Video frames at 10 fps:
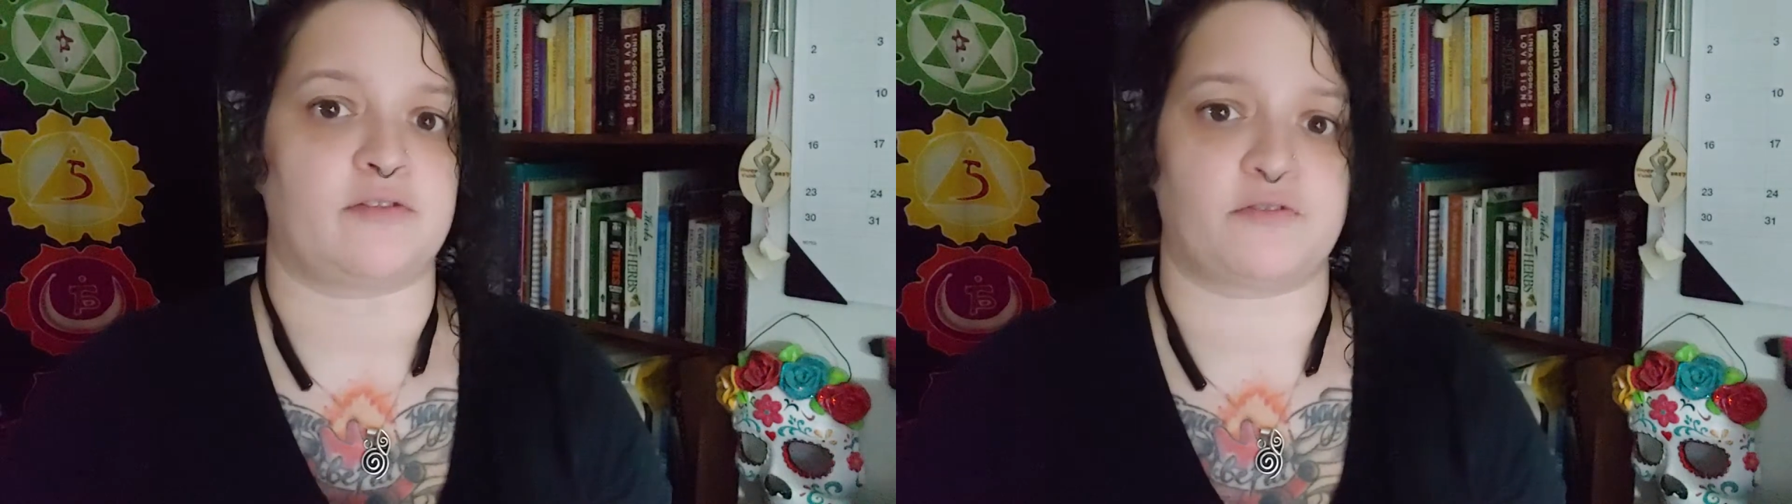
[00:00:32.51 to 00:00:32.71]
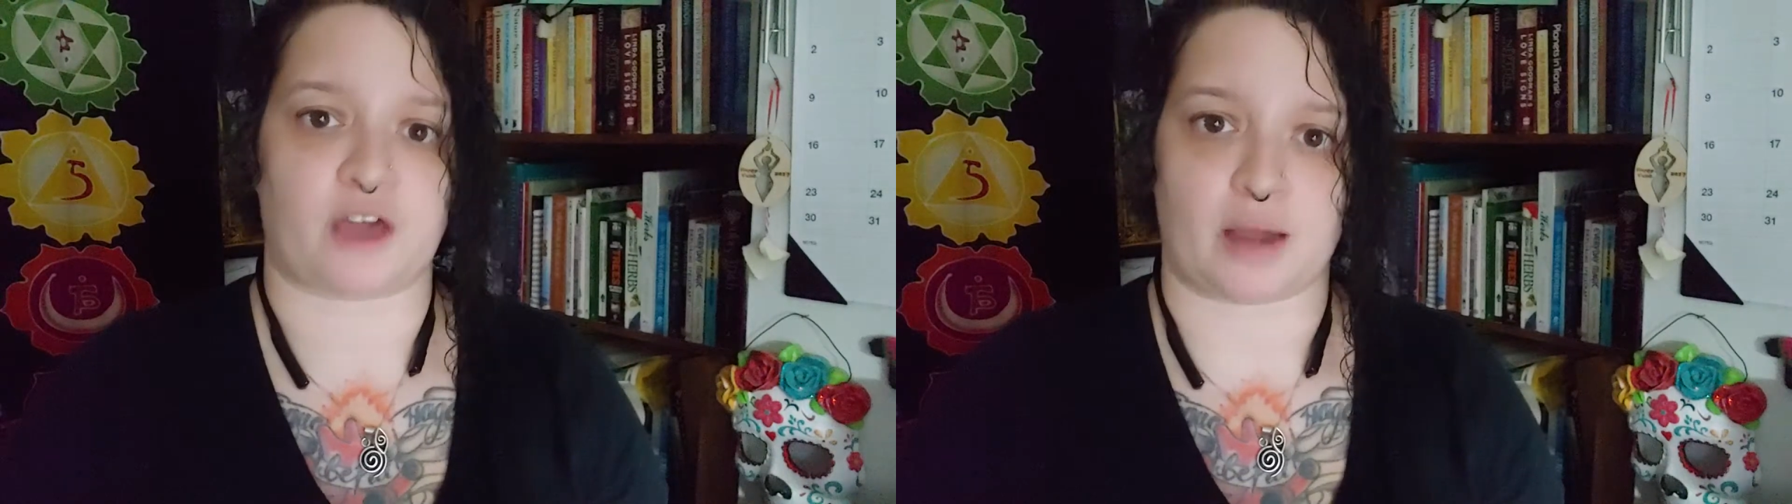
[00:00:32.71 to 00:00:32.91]

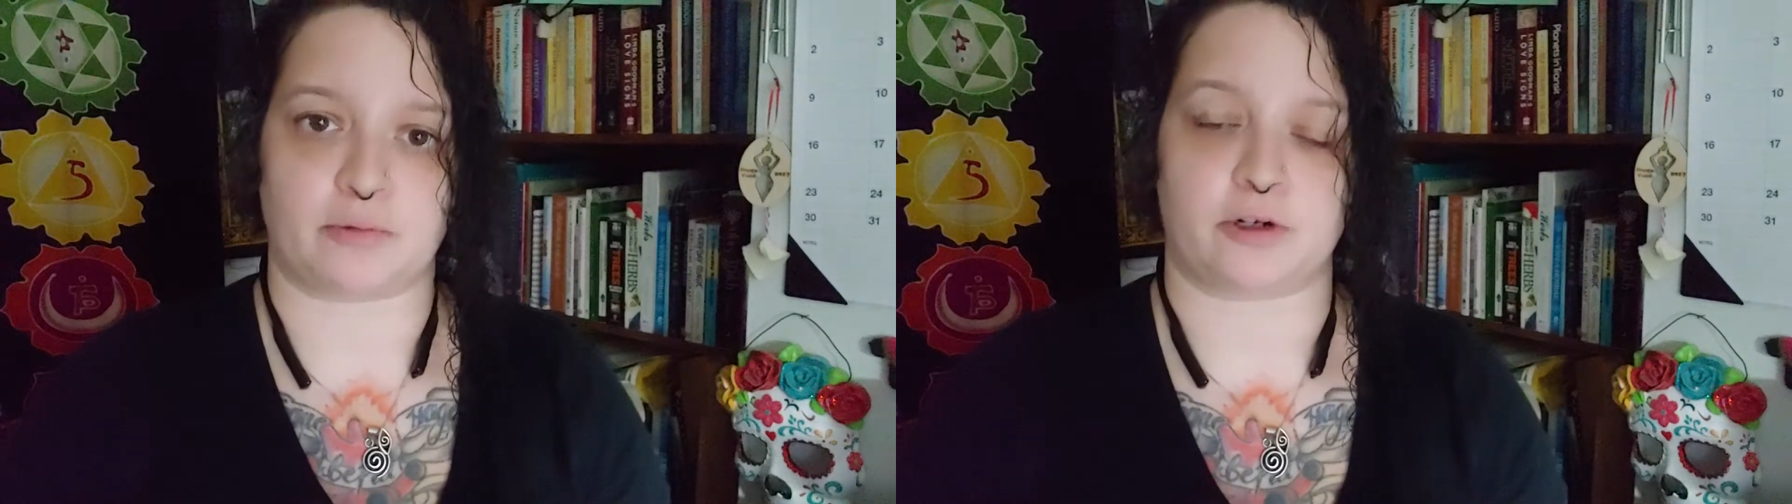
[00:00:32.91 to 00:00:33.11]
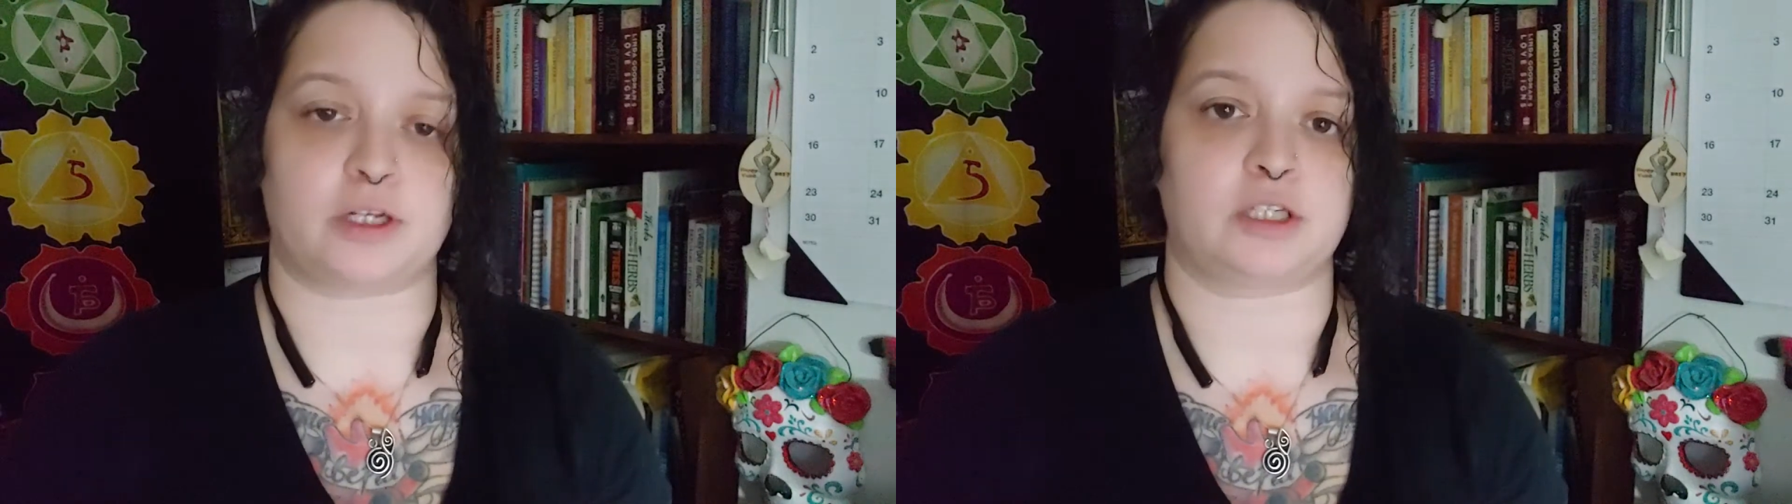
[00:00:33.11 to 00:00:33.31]

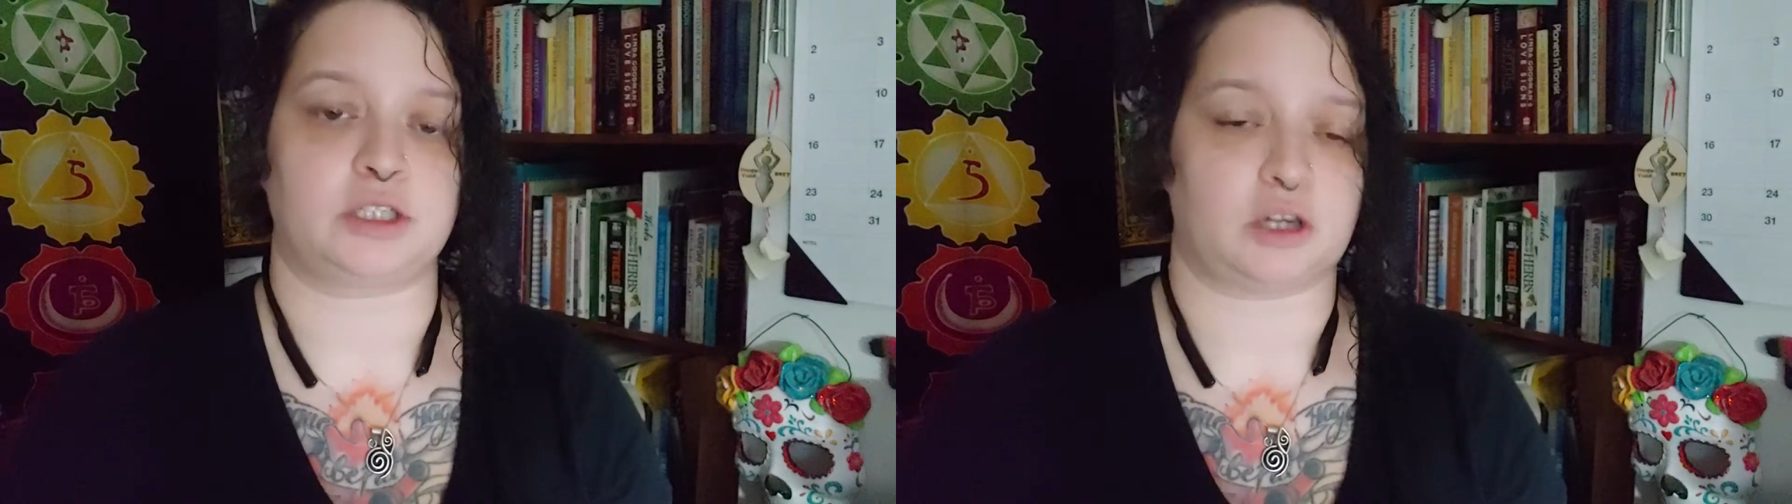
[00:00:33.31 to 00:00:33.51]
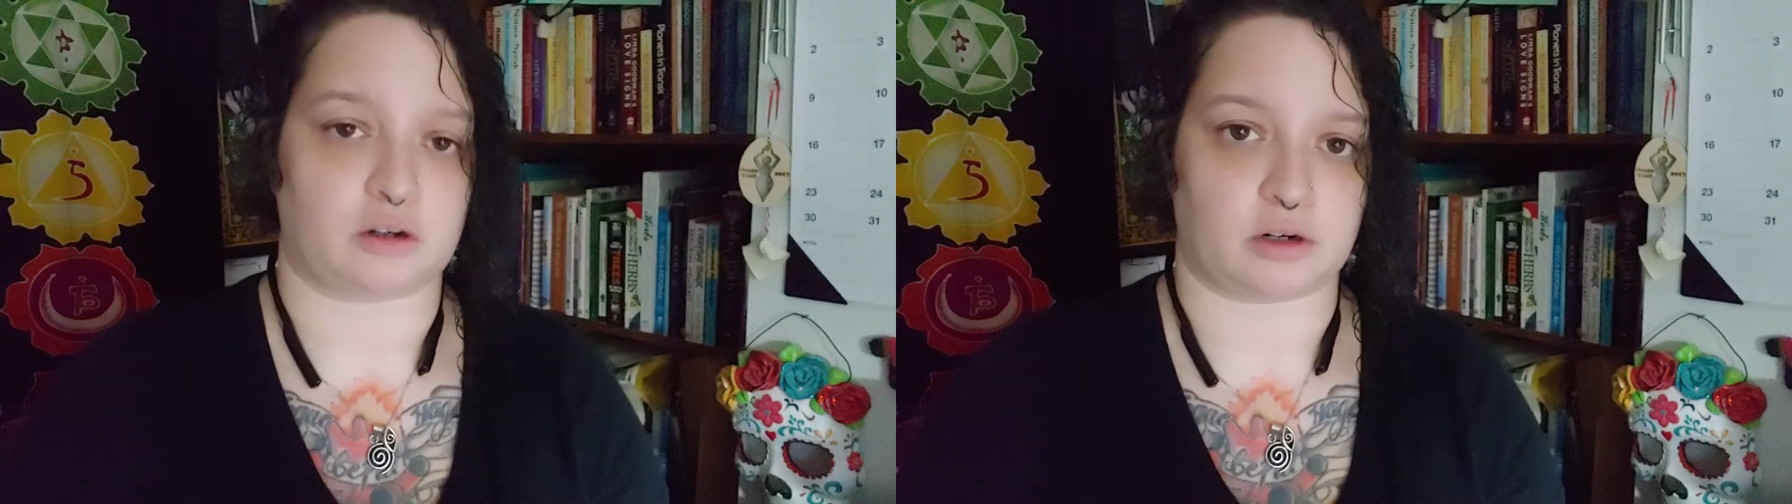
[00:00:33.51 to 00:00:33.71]
fabric,
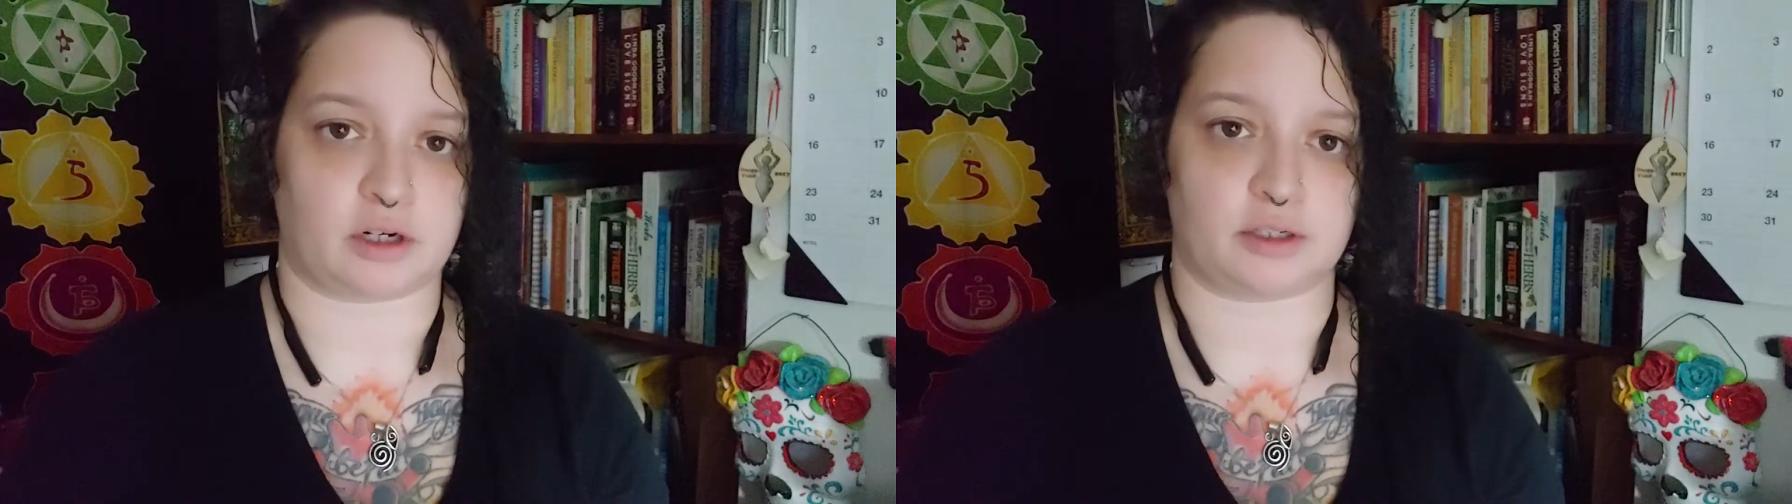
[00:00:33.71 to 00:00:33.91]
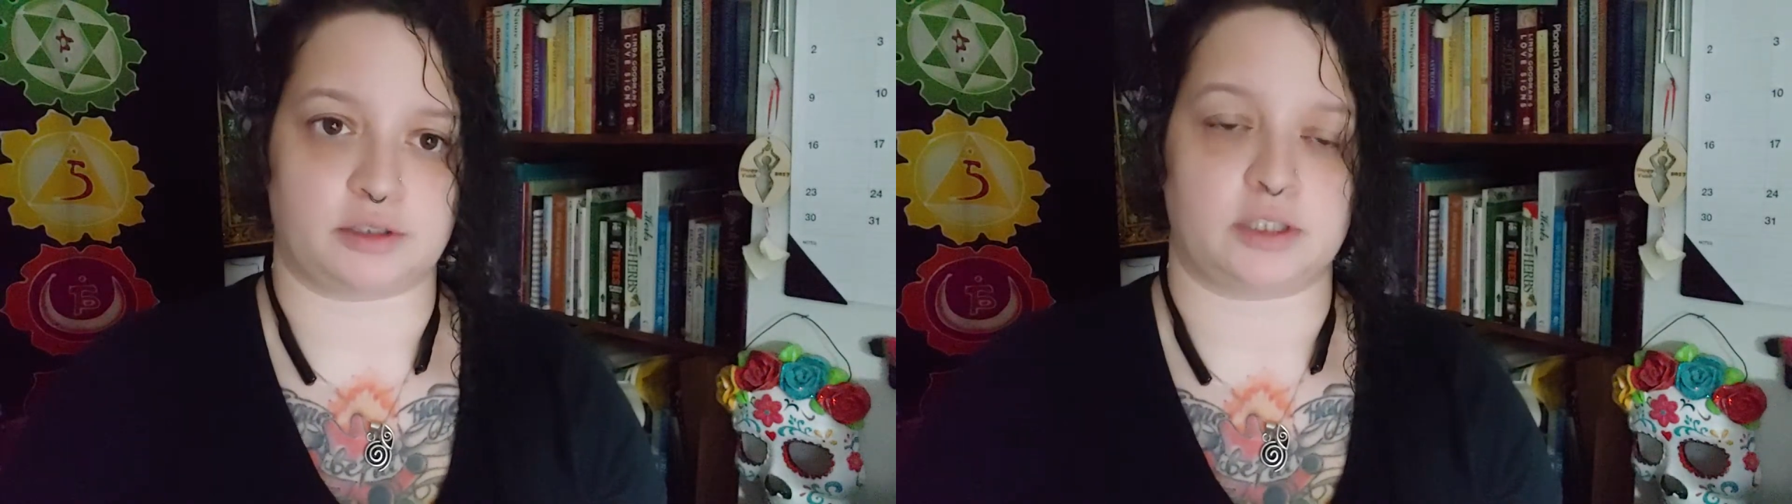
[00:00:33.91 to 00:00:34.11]

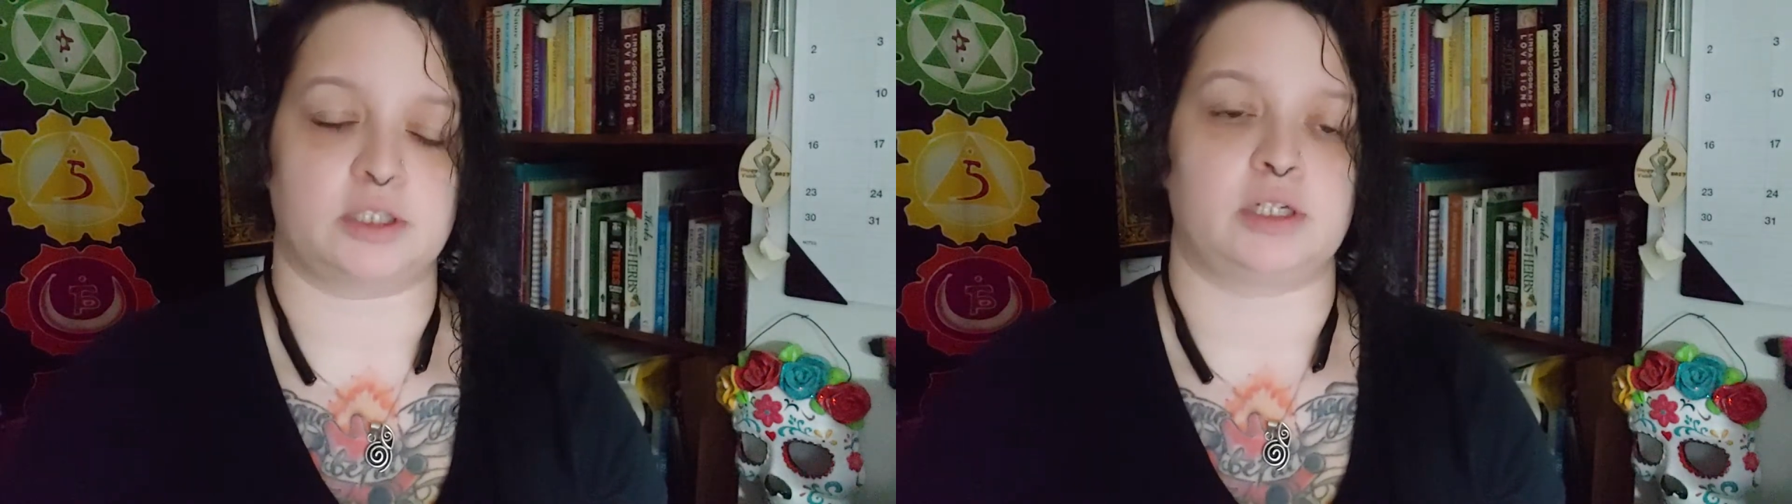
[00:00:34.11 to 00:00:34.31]
yarn.